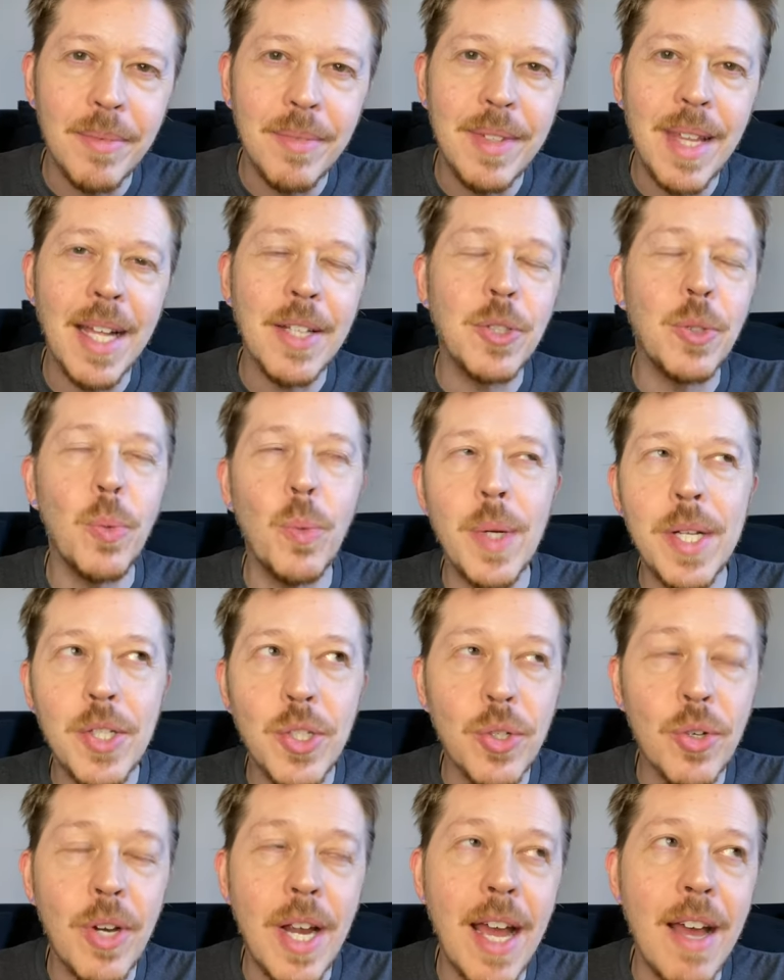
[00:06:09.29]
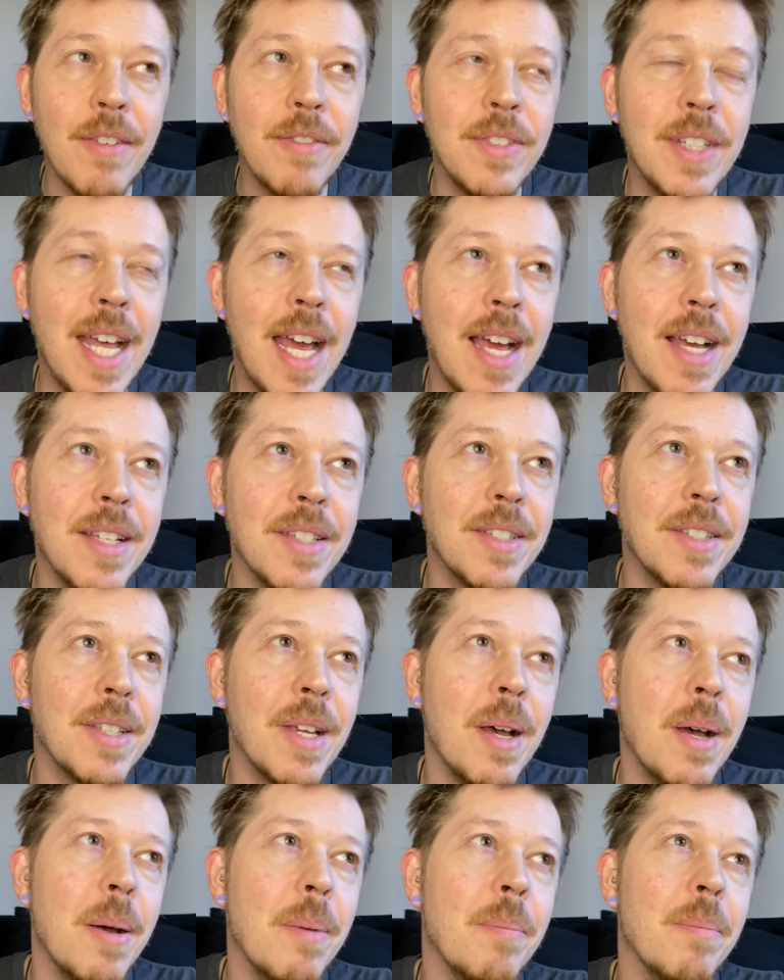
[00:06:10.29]
That's witchcraft as,
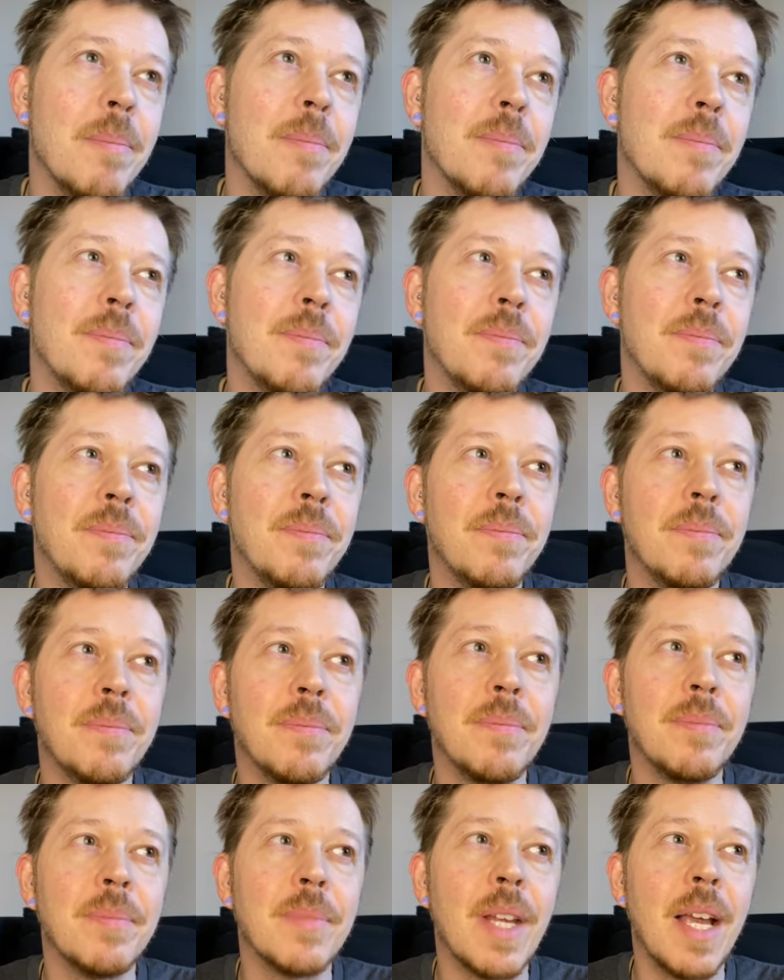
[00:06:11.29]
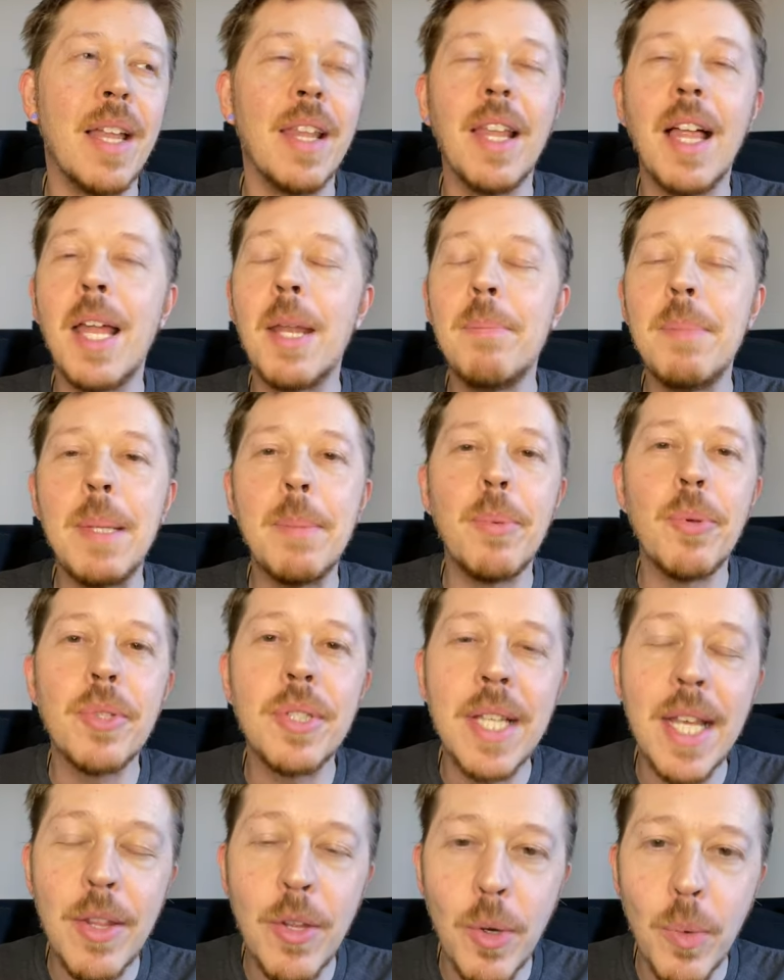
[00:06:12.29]
a lot of people
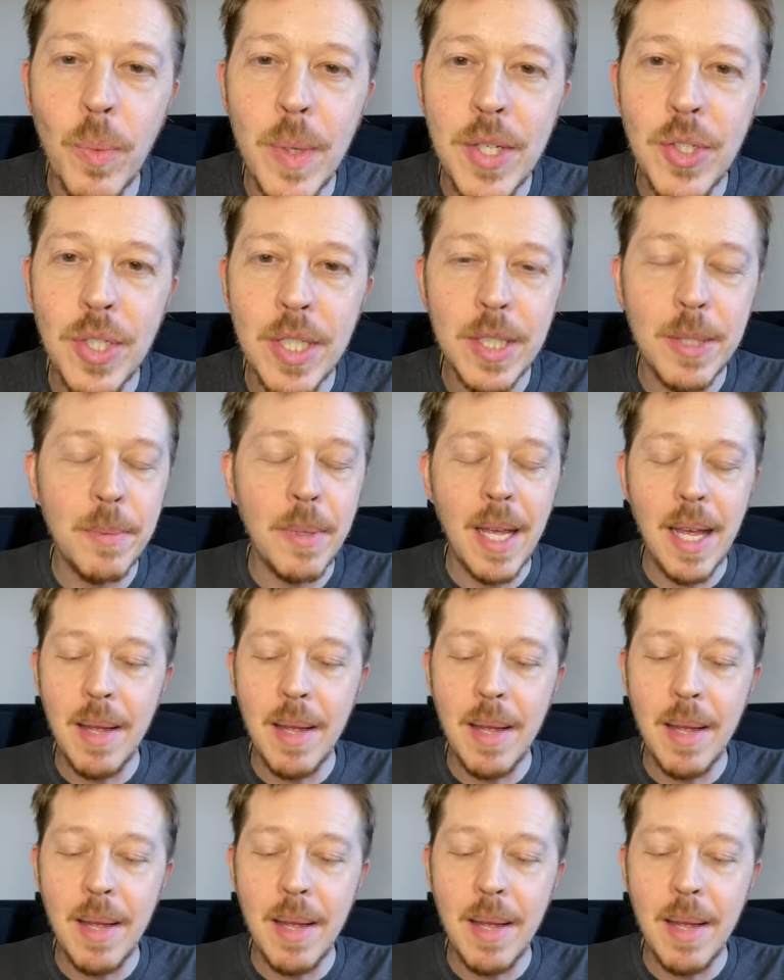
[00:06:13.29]
say they're witches